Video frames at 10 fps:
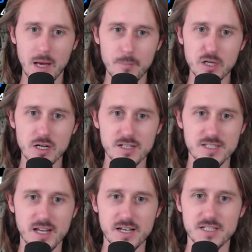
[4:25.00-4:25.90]
And
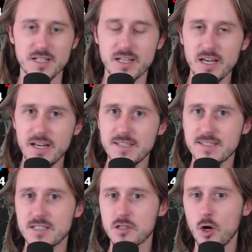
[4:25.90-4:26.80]
because that is the
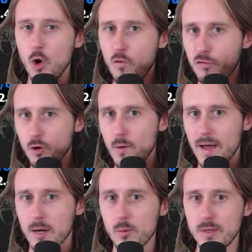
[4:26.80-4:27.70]
case, his overall
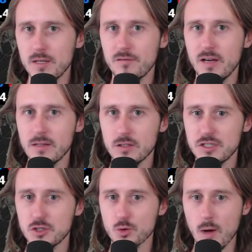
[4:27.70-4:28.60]
equity
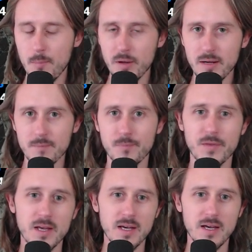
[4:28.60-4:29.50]
advantage is dropping.
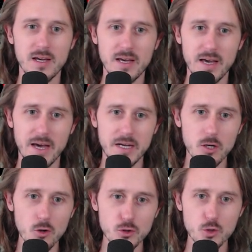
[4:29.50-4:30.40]
And he
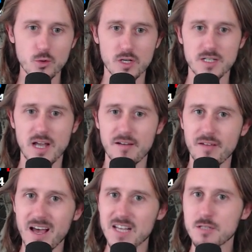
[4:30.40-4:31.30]
also doesn't have
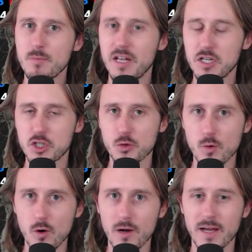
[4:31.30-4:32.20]
as many
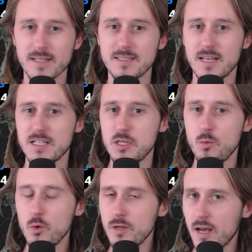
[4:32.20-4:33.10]
strong hands as he
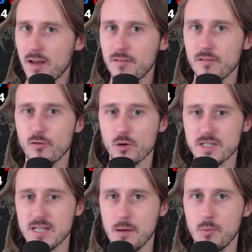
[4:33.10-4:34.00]
would have, for
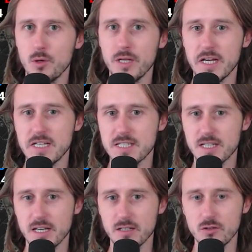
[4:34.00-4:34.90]
example, on ace
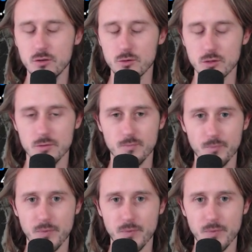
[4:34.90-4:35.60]
king deuce.